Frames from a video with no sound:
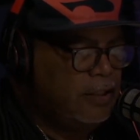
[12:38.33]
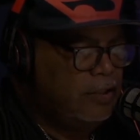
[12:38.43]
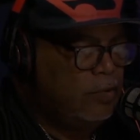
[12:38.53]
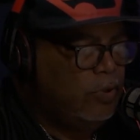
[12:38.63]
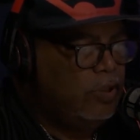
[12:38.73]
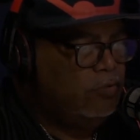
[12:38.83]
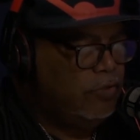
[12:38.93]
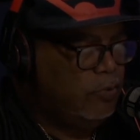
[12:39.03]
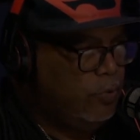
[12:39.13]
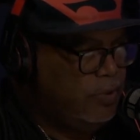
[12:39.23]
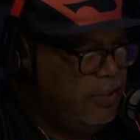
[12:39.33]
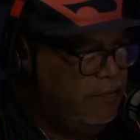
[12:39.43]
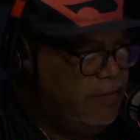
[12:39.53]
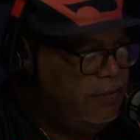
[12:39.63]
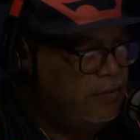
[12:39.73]
want to record the
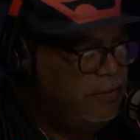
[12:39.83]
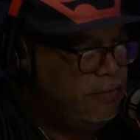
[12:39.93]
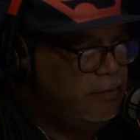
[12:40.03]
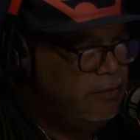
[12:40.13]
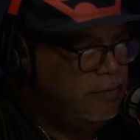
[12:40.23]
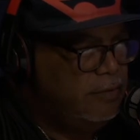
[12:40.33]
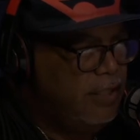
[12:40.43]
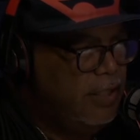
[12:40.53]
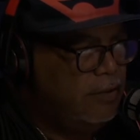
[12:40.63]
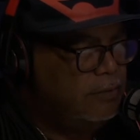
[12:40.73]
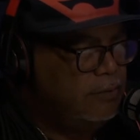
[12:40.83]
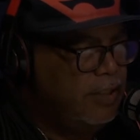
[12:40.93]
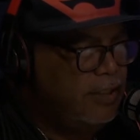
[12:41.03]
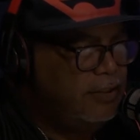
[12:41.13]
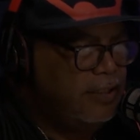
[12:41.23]
event,
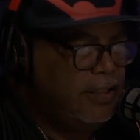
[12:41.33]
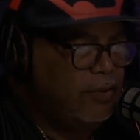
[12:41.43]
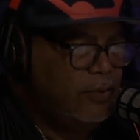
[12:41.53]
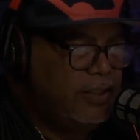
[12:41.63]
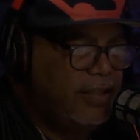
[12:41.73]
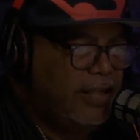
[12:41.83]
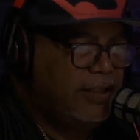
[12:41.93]
and like,